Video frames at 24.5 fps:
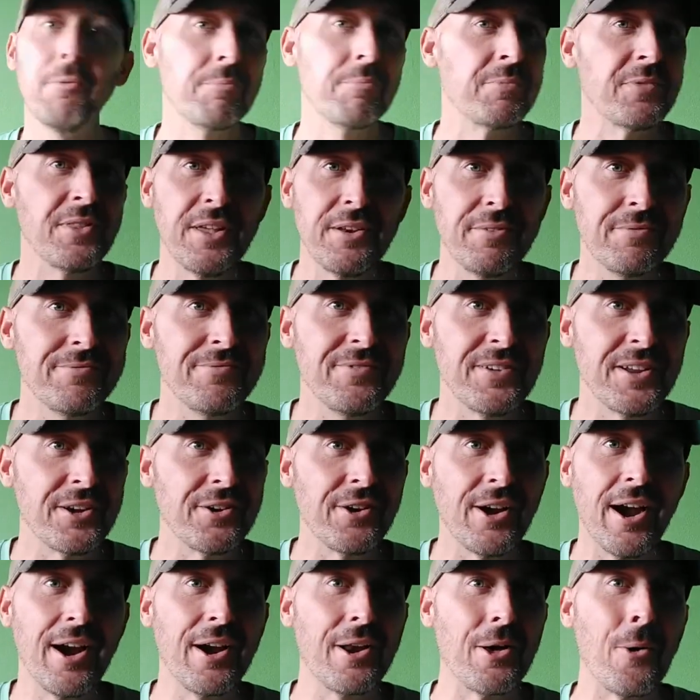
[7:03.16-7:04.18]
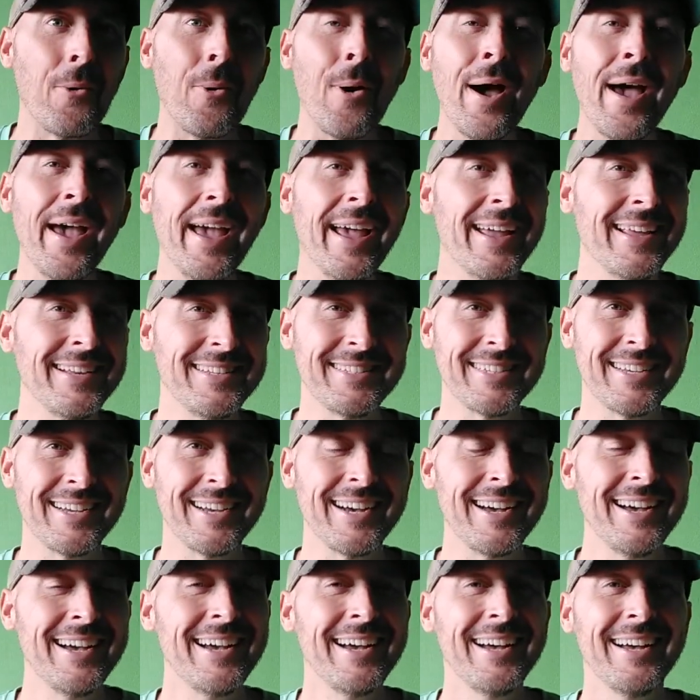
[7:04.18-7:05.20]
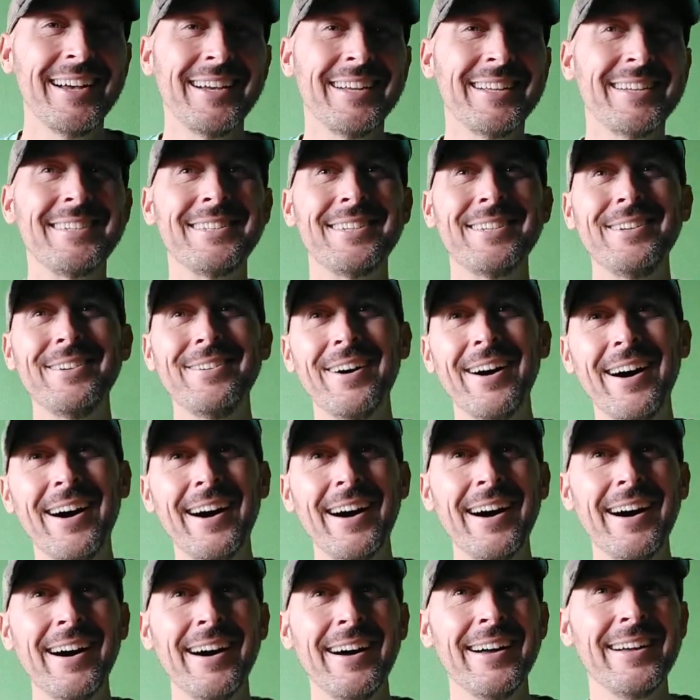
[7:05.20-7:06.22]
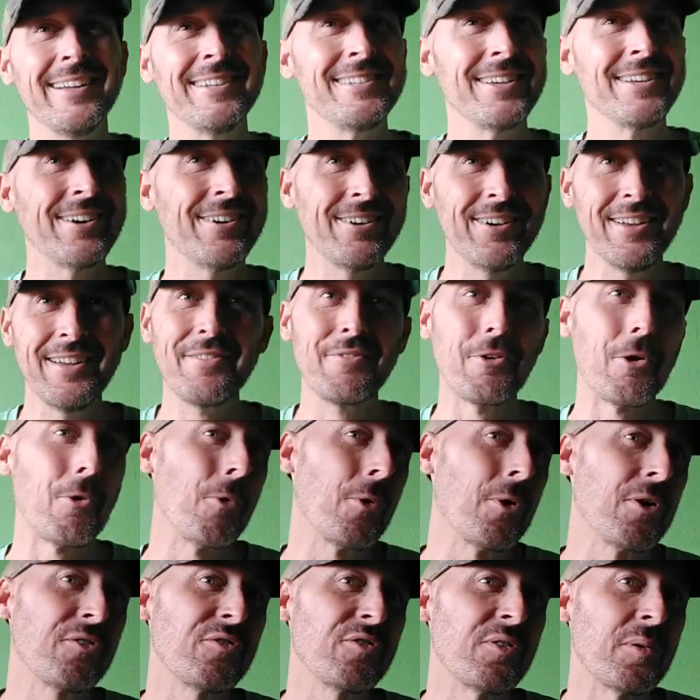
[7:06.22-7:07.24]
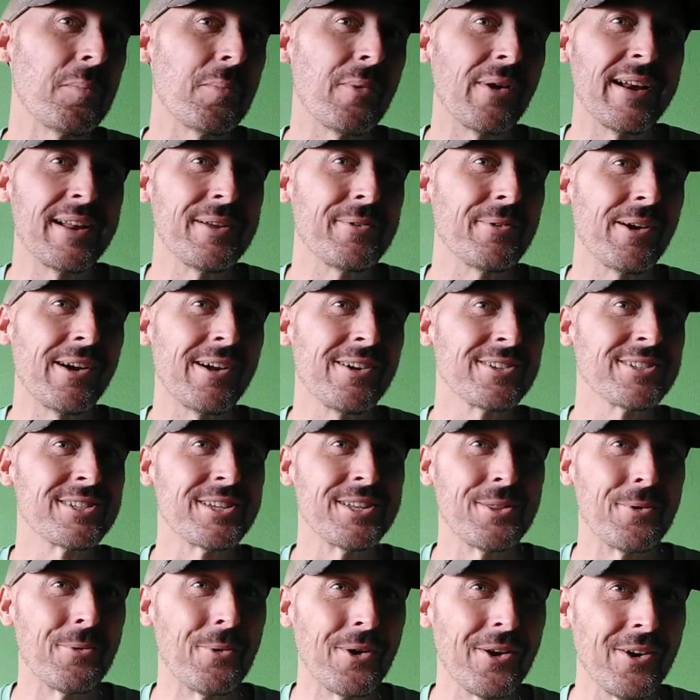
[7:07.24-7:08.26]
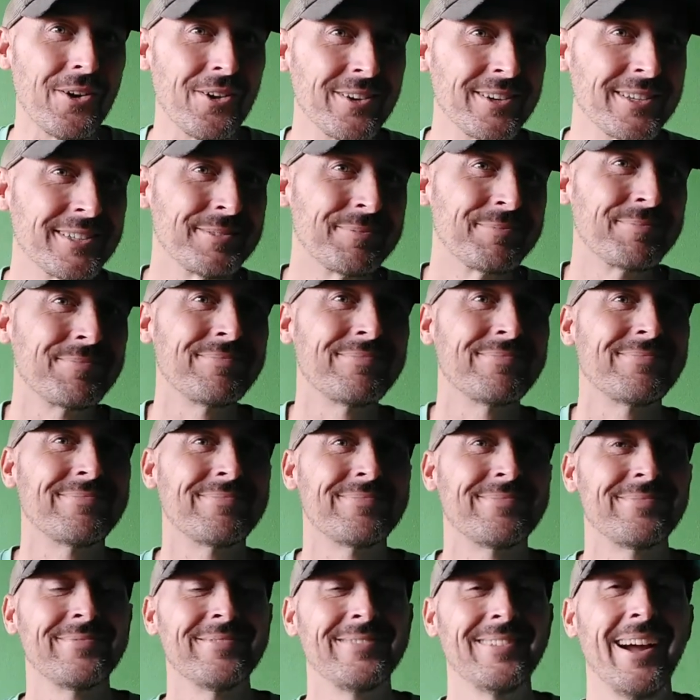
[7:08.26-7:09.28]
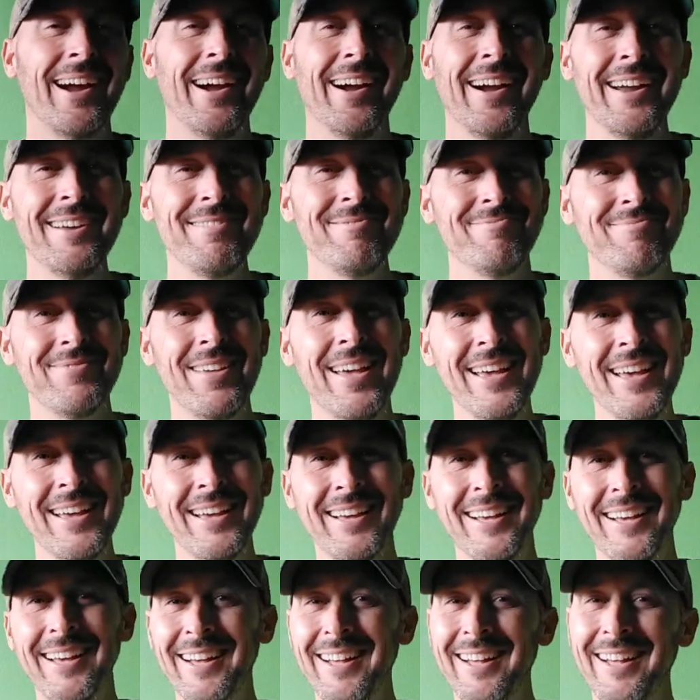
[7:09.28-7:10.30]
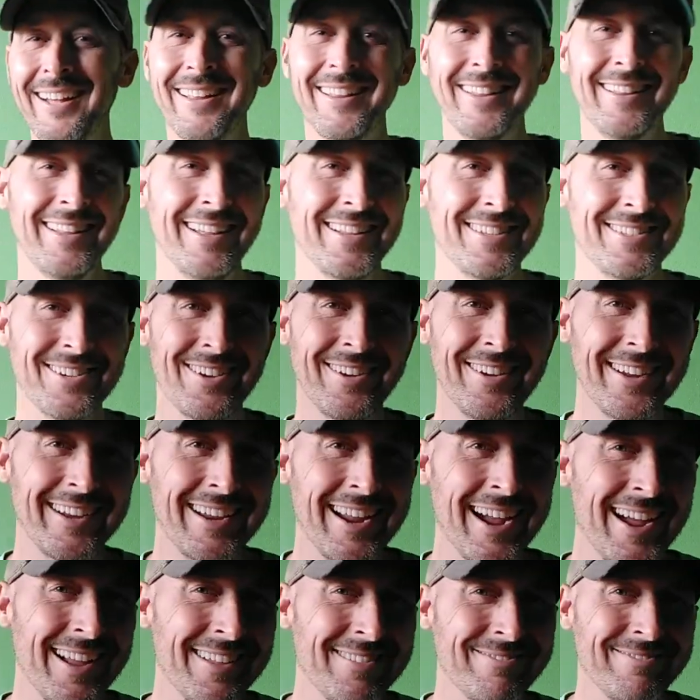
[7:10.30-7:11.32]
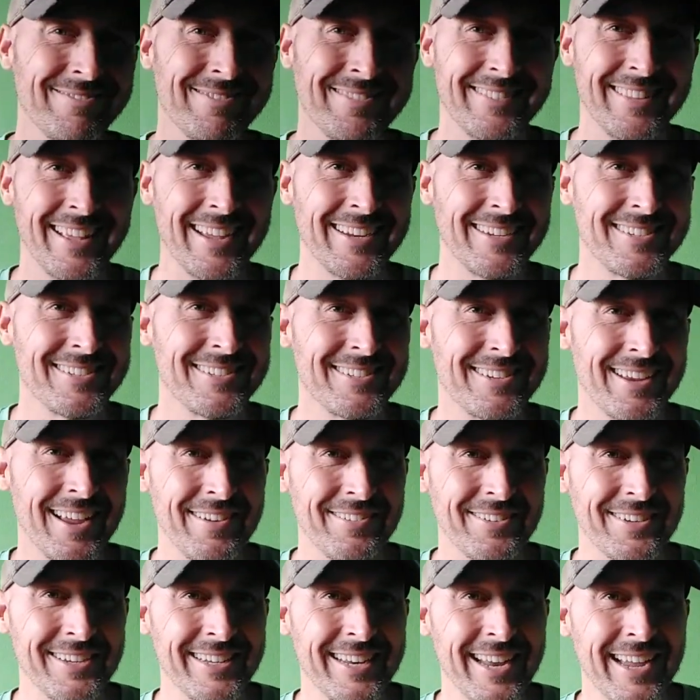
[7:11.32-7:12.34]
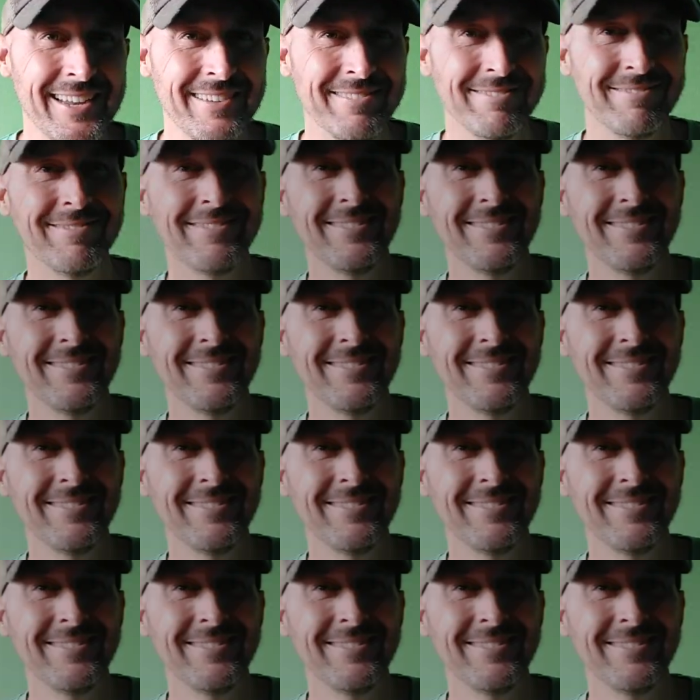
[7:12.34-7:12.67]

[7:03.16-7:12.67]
then figure out a way to live or work from anywhere else in the world. All right, that's all I got. Thanks. Have a good day.